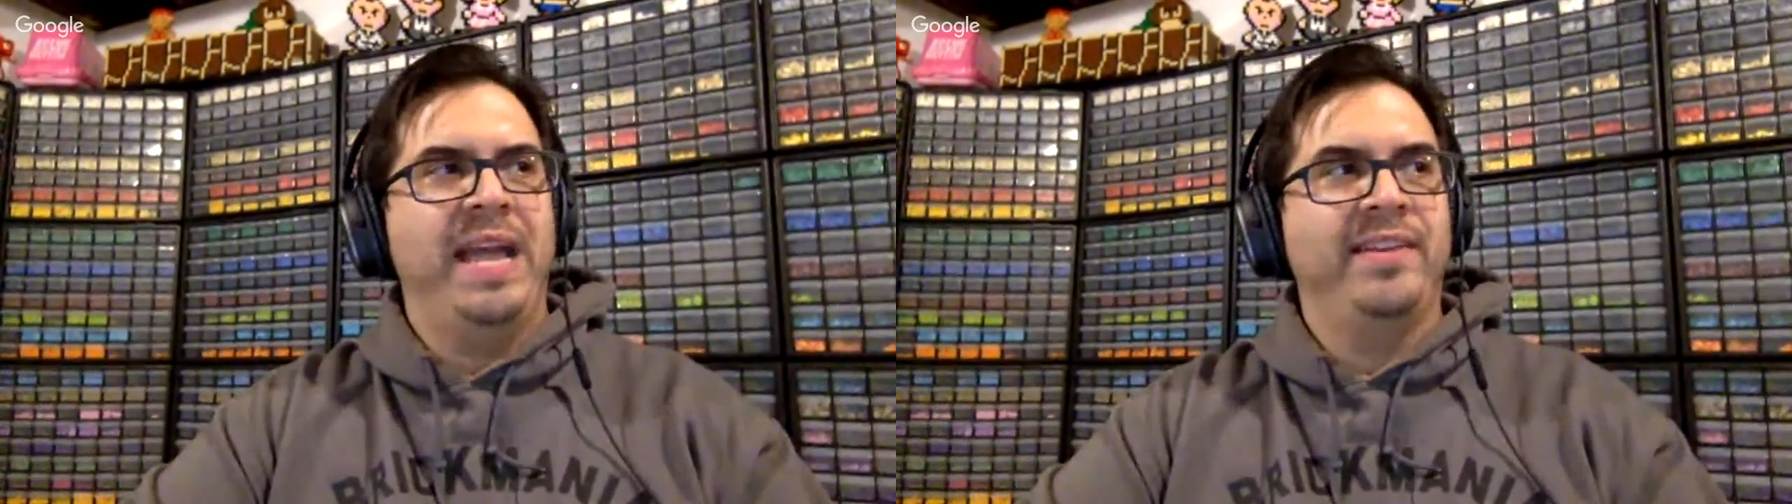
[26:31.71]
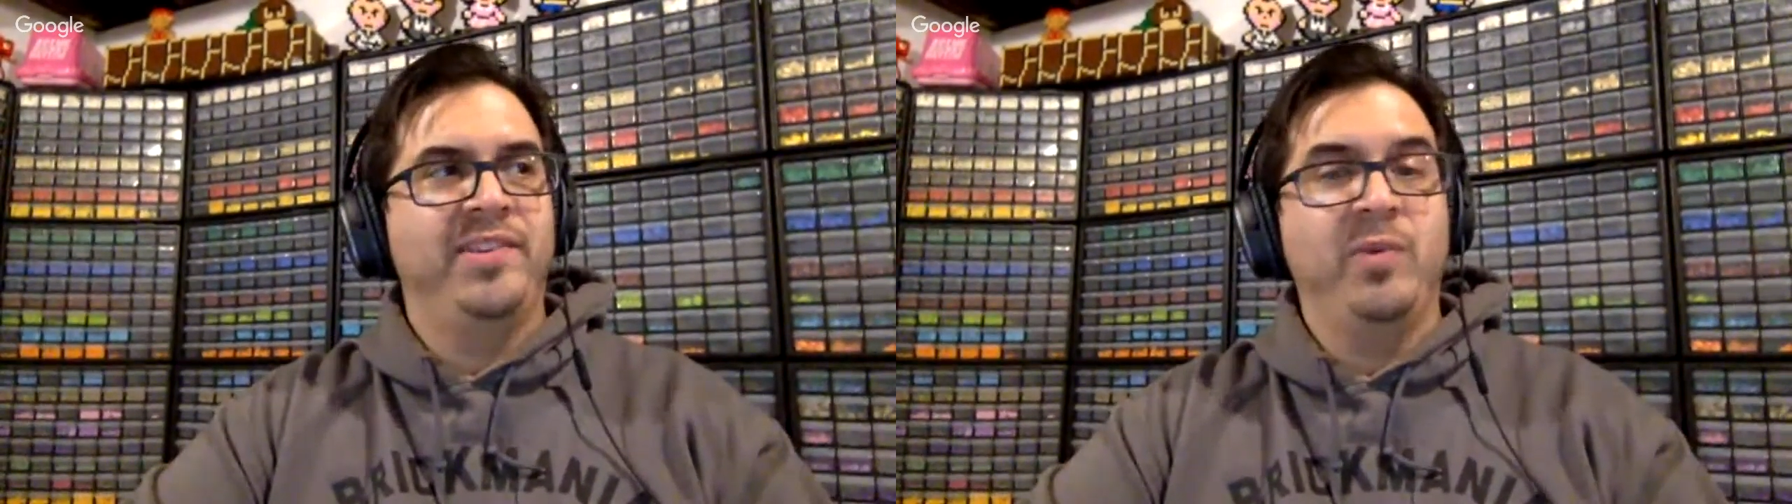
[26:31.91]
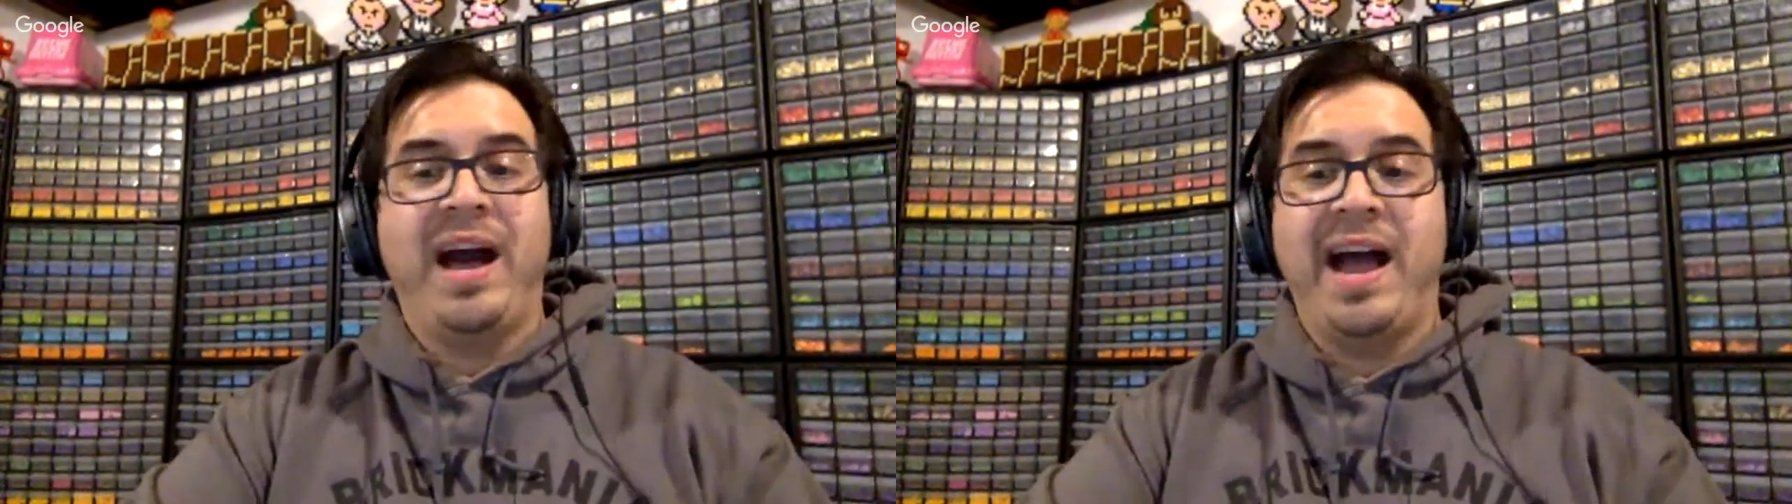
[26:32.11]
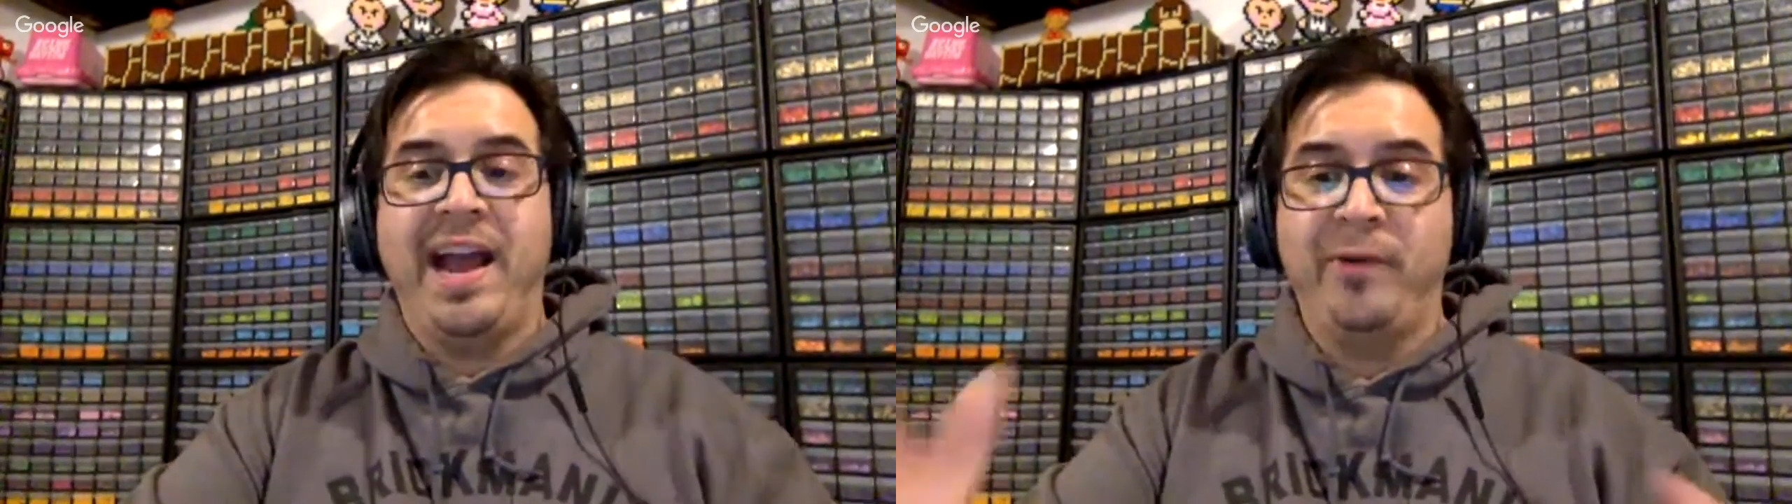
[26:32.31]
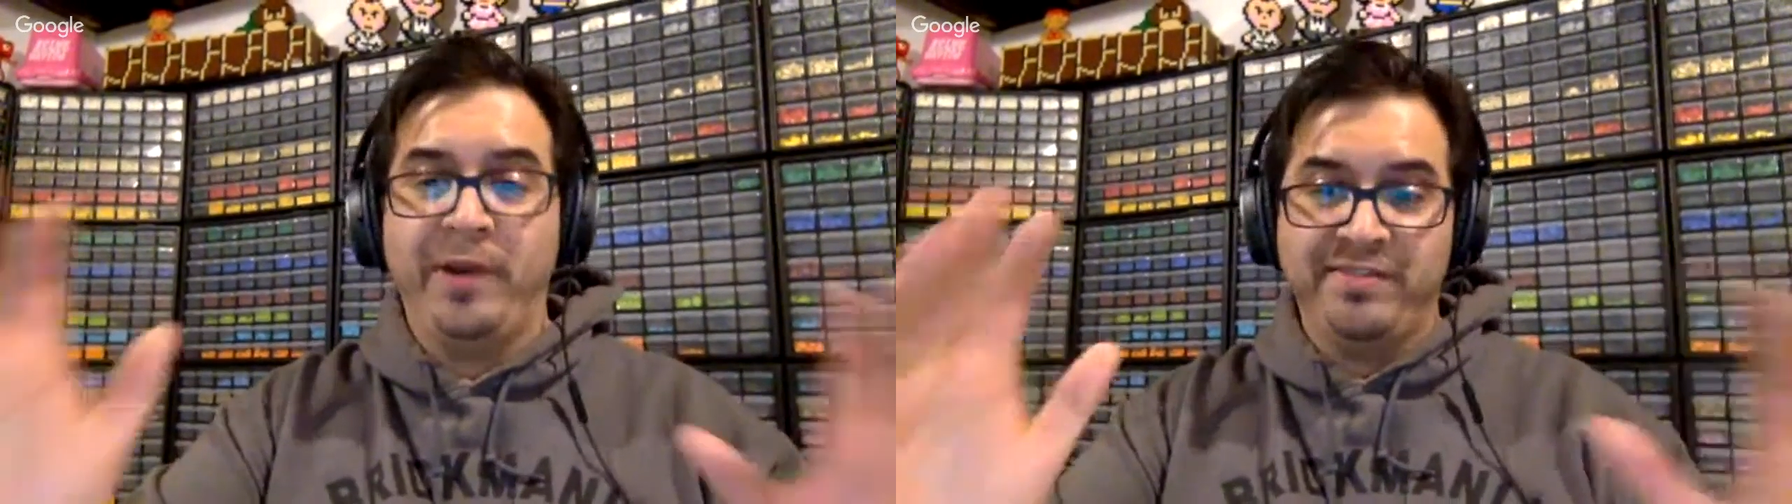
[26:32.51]
to do a
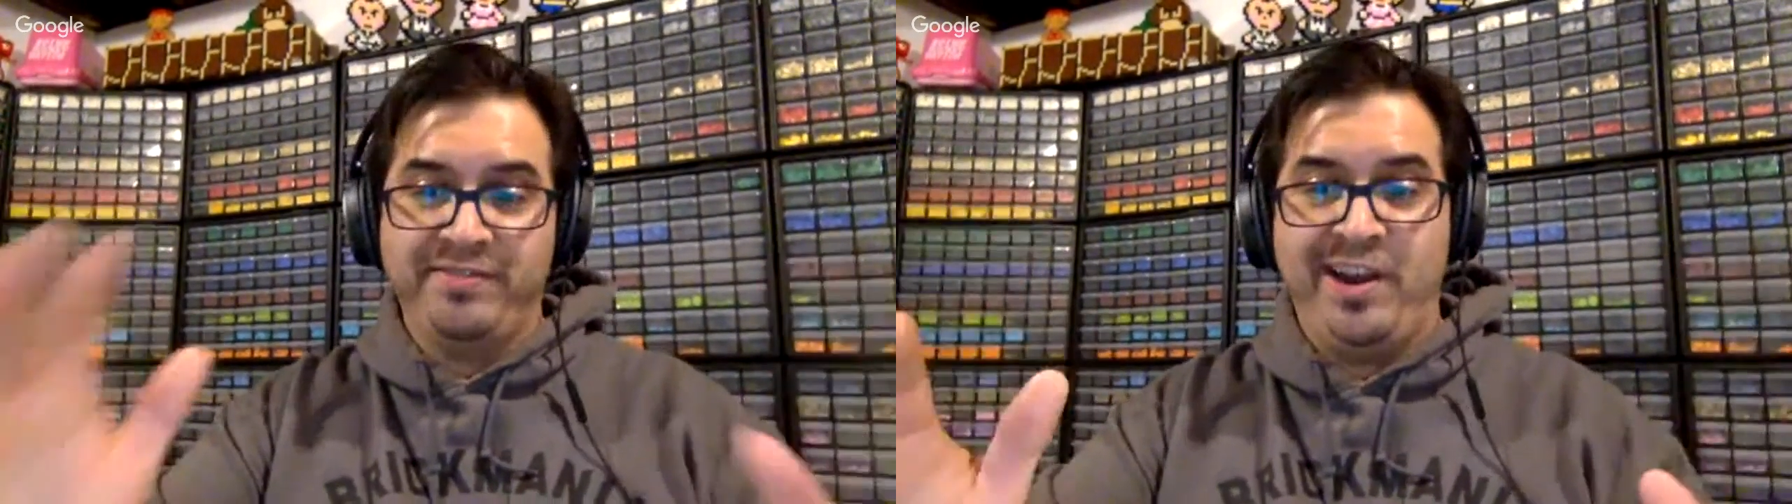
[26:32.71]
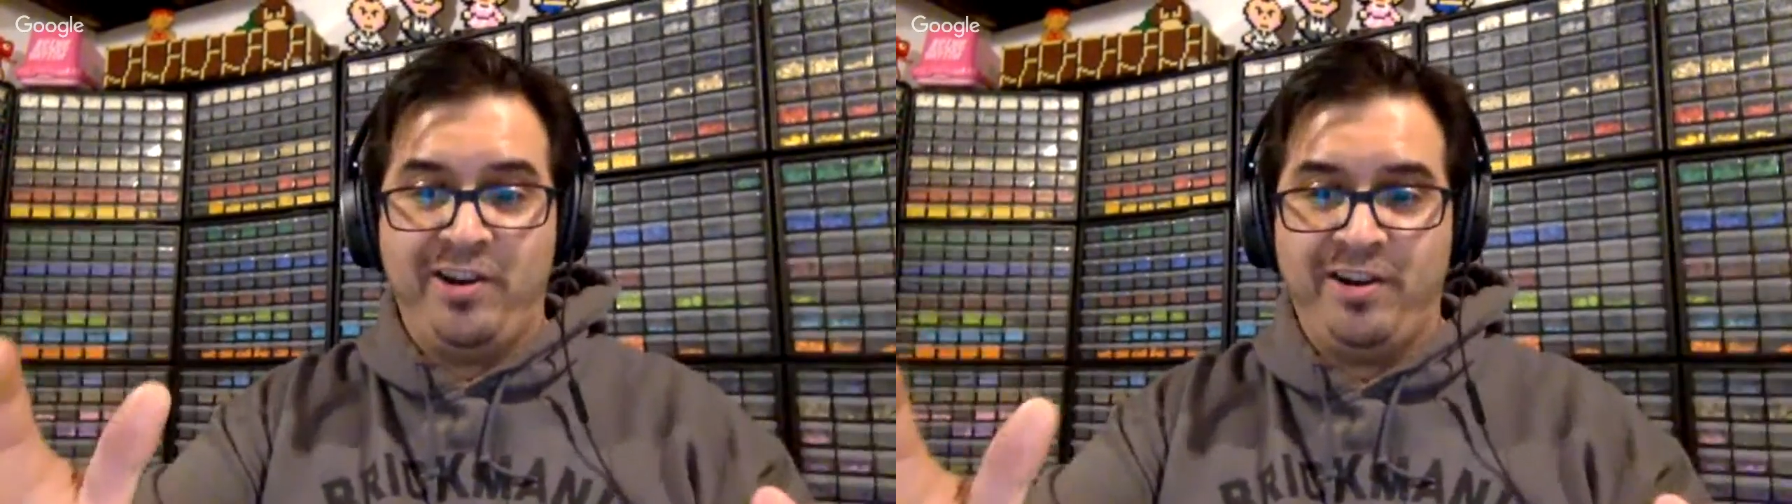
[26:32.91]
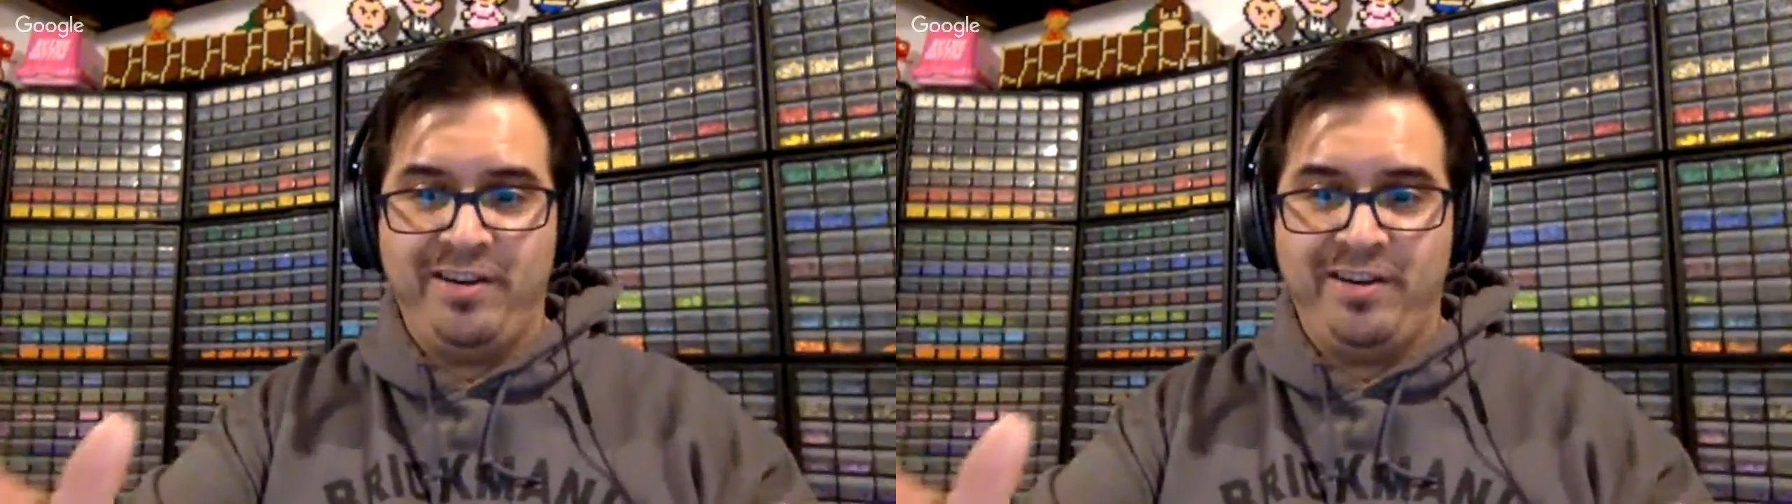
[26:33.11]
hiring fair.